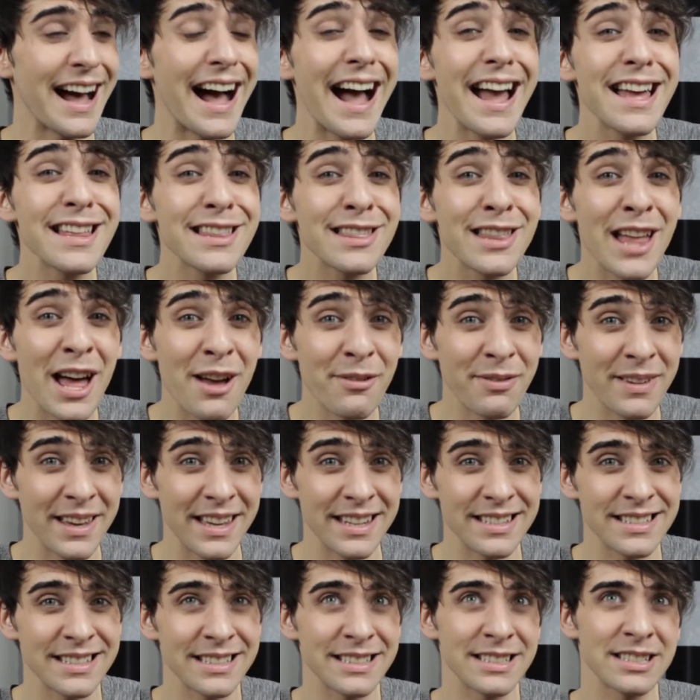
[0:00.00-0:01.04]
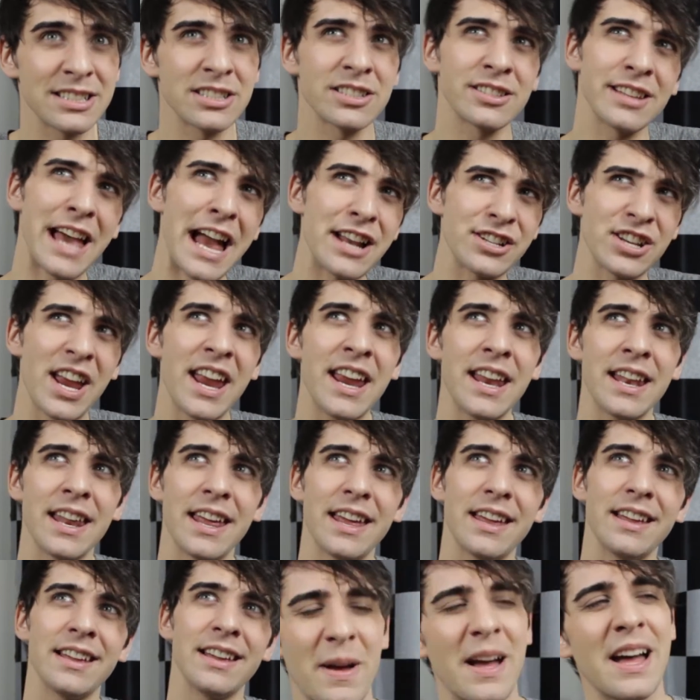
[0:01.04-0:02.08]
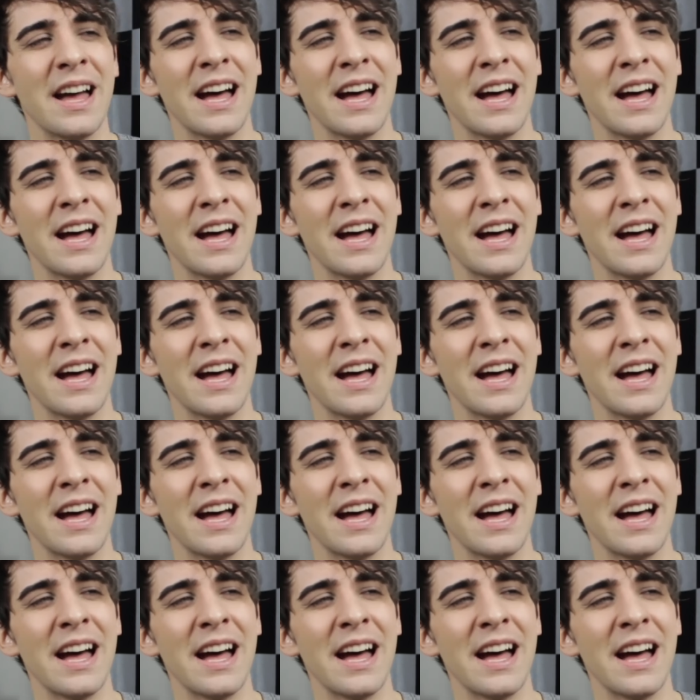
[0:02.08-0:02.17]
I love it, / hate it.